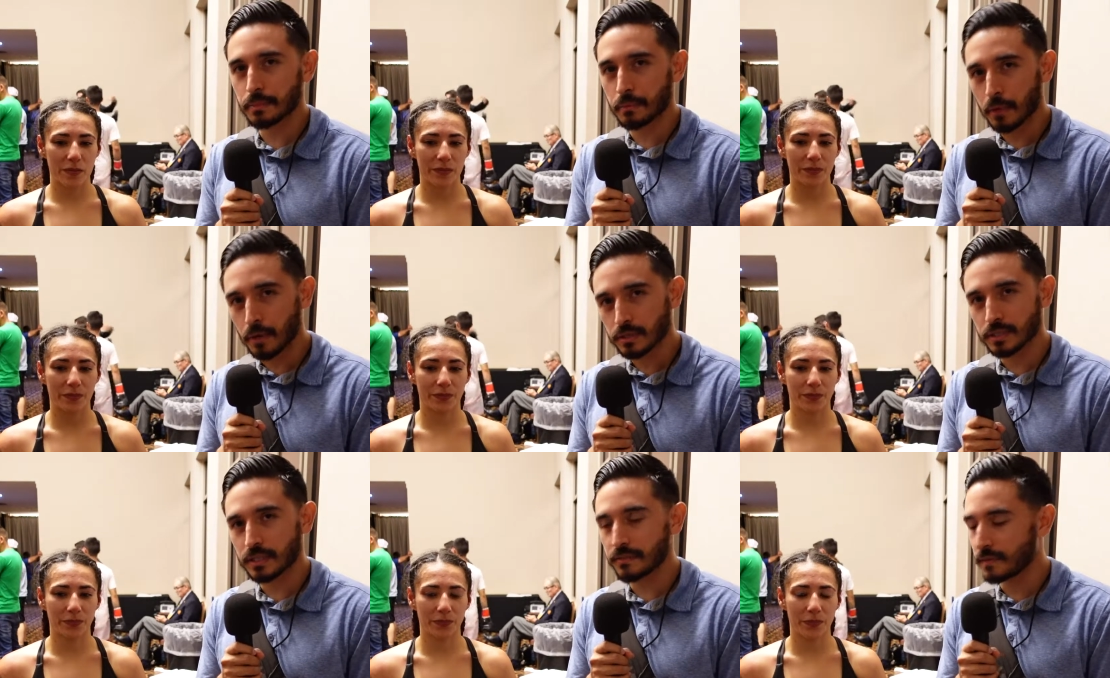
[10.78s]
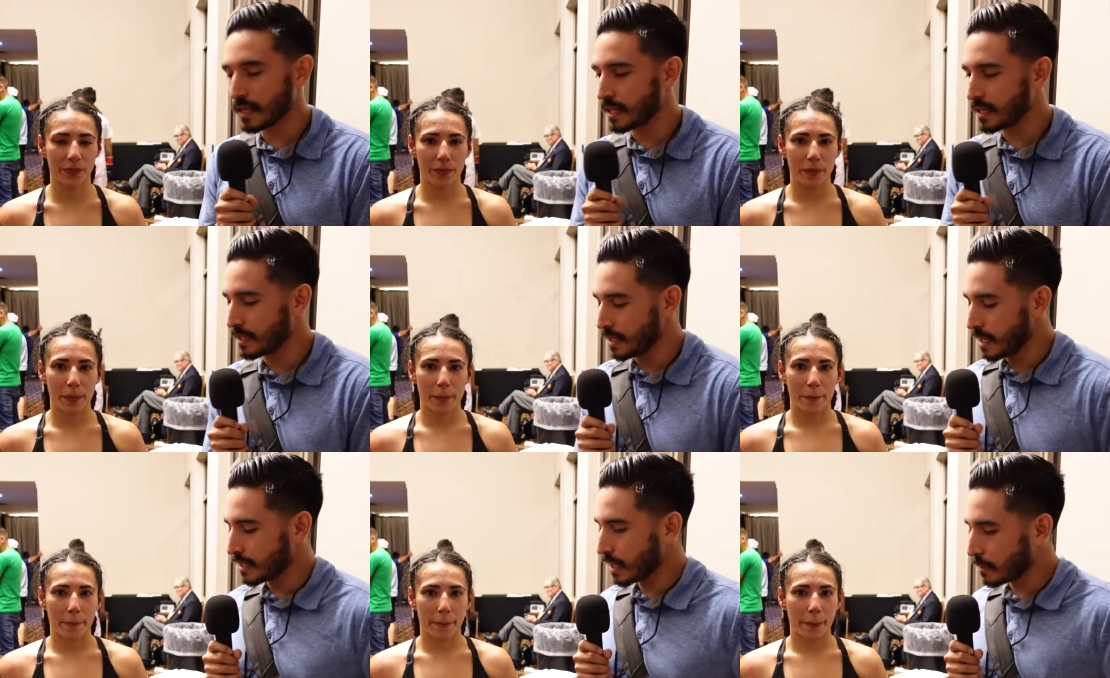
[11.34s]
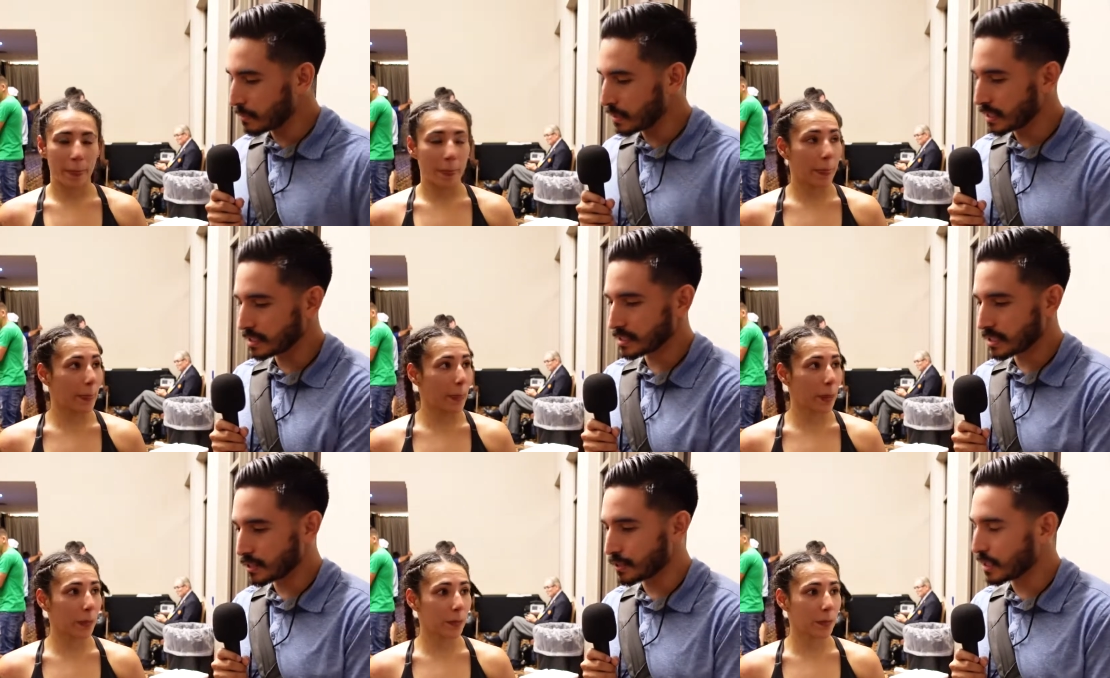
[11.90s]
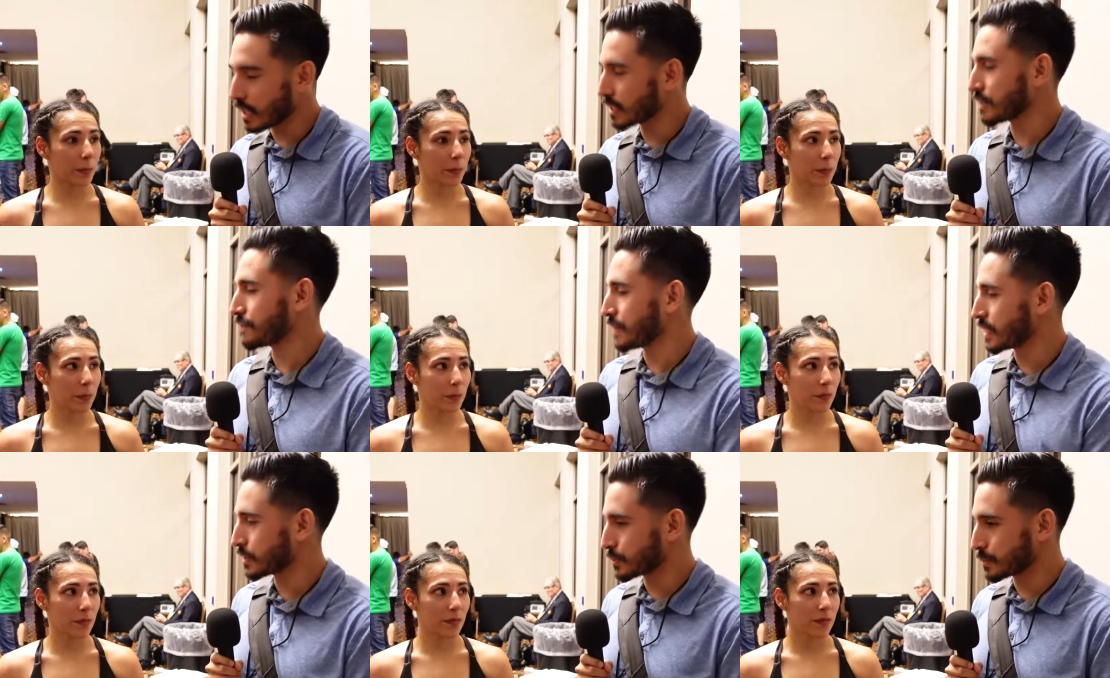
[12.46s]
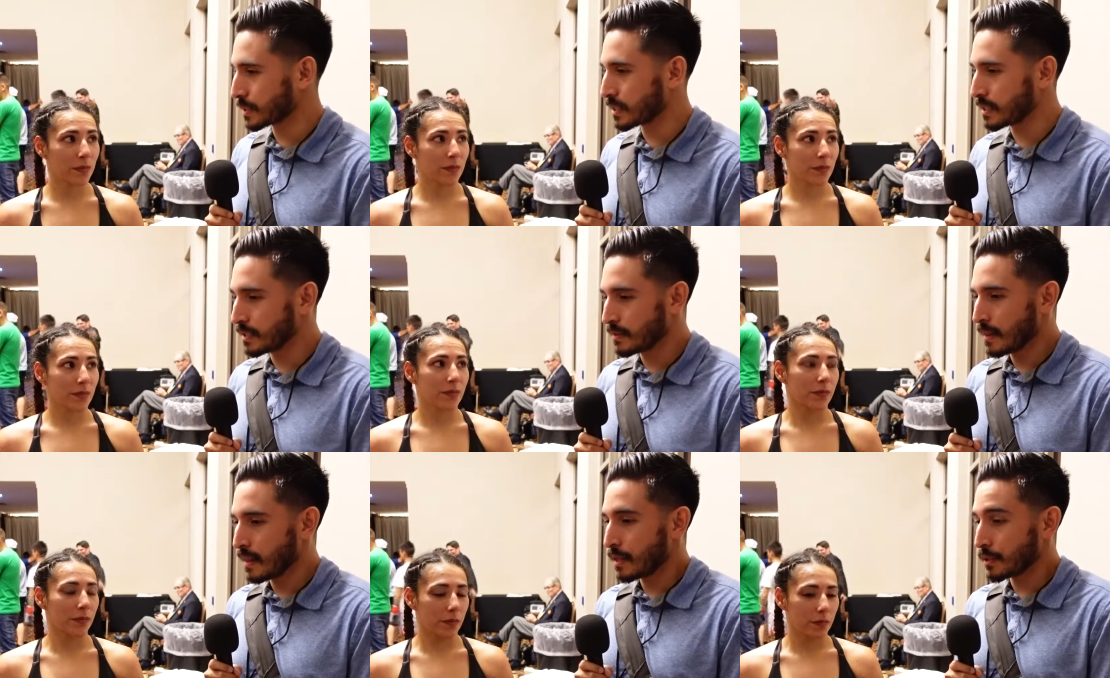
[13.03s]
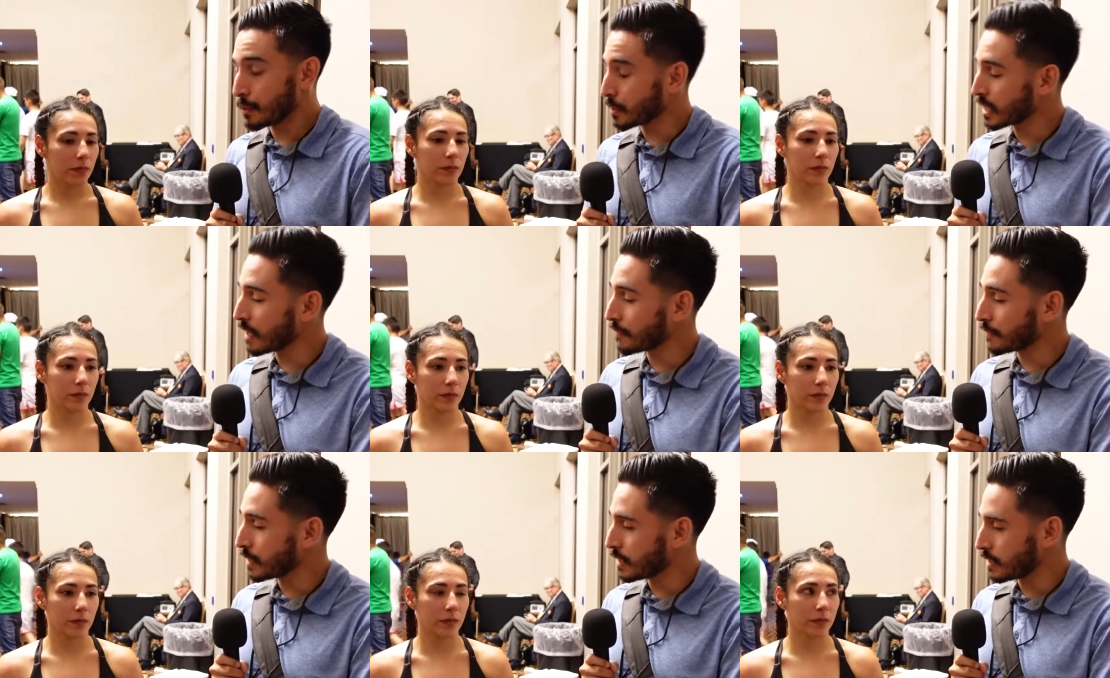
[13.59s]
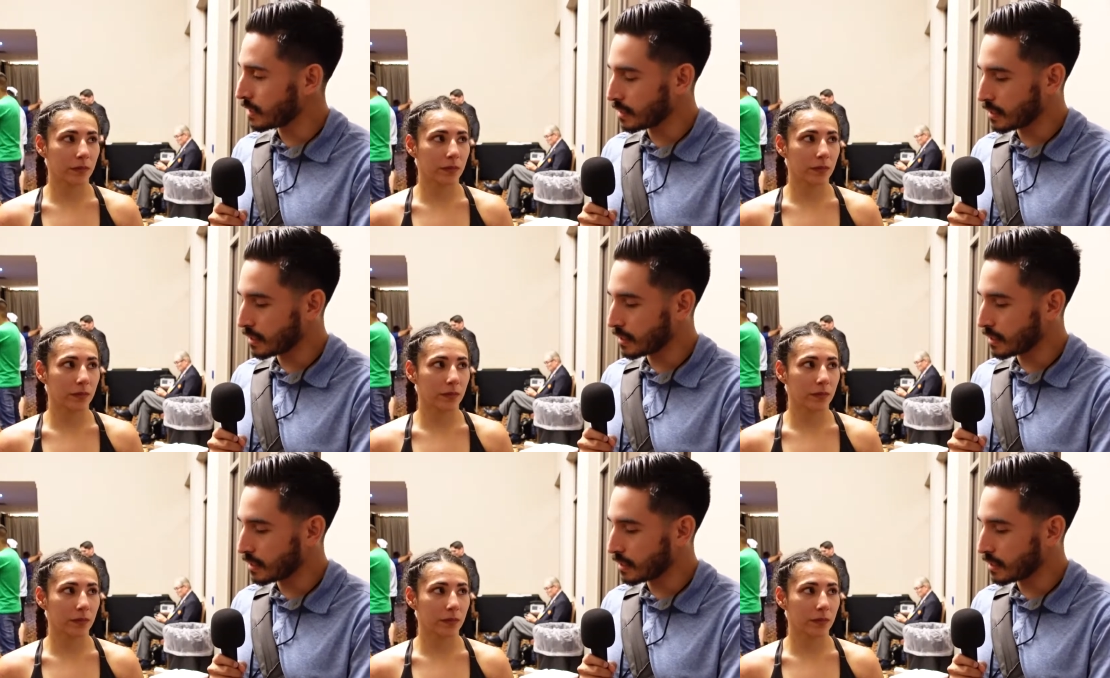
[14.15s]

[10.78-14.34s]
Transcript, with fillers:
Speaker 1: Promotion event. Now, Melissa, you got the victory. You weren't able to, uh,